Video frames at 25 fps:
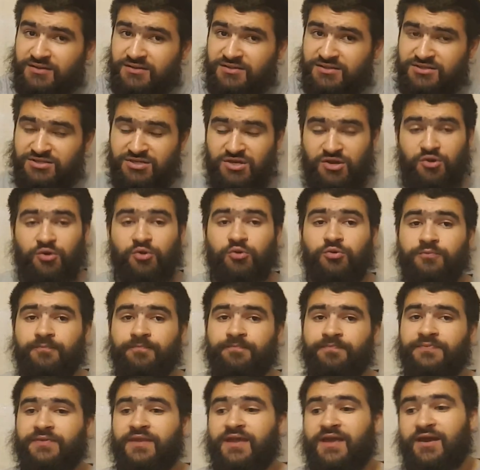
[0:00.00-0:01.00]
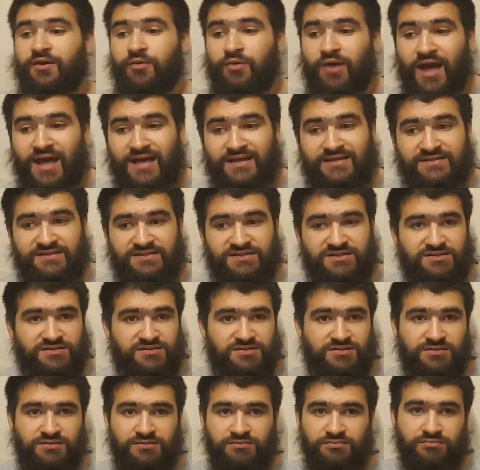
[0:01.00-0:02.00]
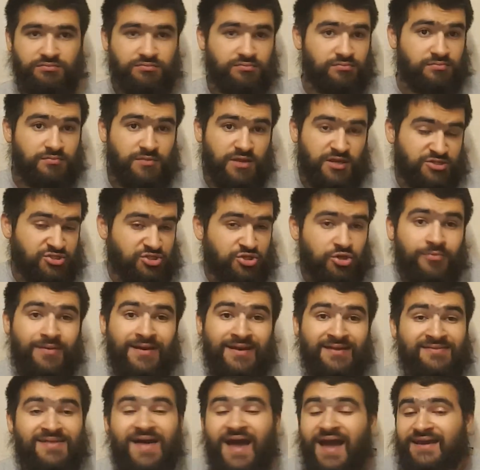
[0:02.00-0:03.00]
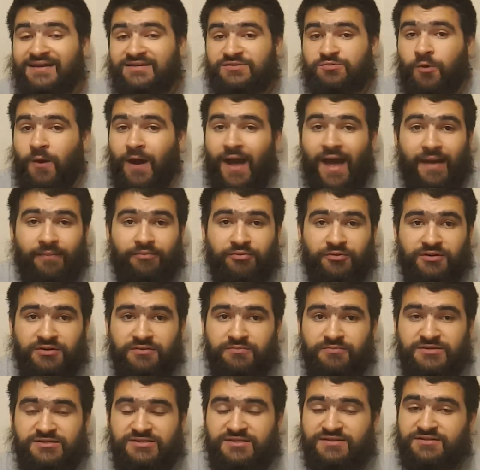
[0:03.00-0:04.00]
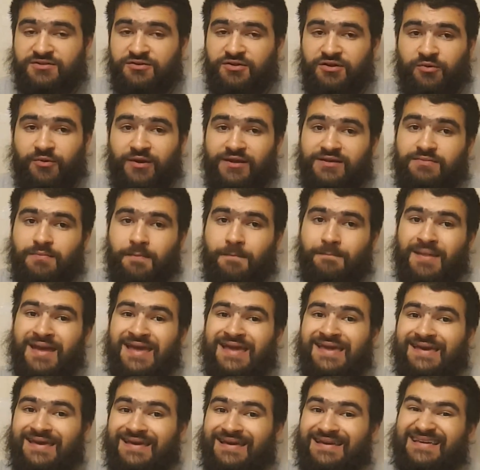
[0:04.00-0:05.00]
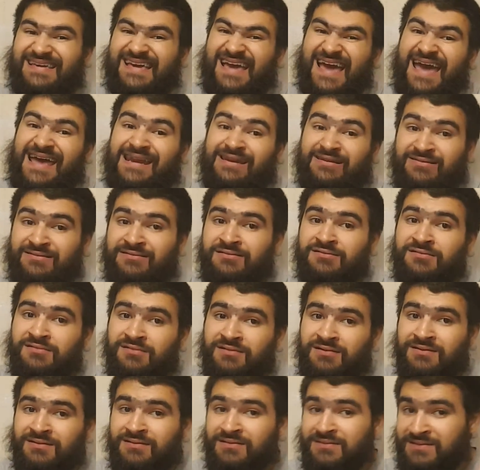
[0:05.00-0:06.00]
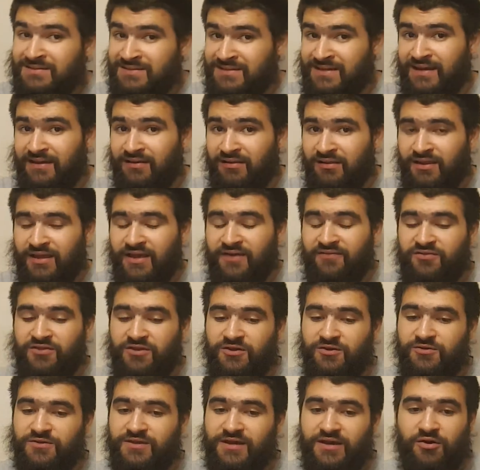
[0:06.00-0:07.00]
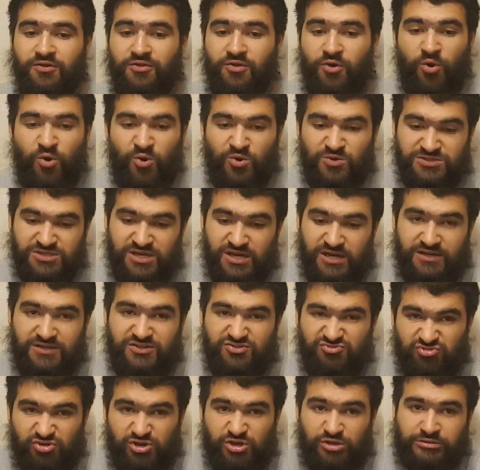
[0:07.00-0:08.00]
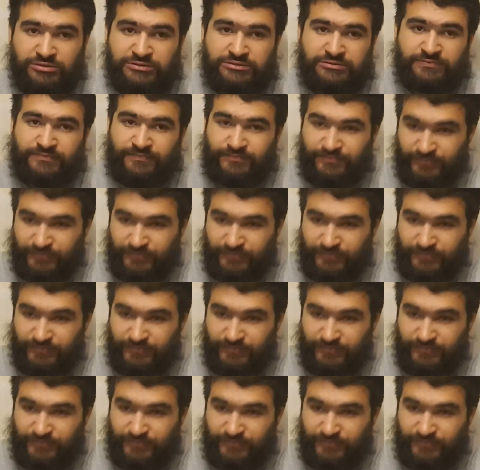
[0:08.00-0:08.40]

So, it as assuming that is what happened, because that's the only way to make it canon still, even though they got the horse colours wrong.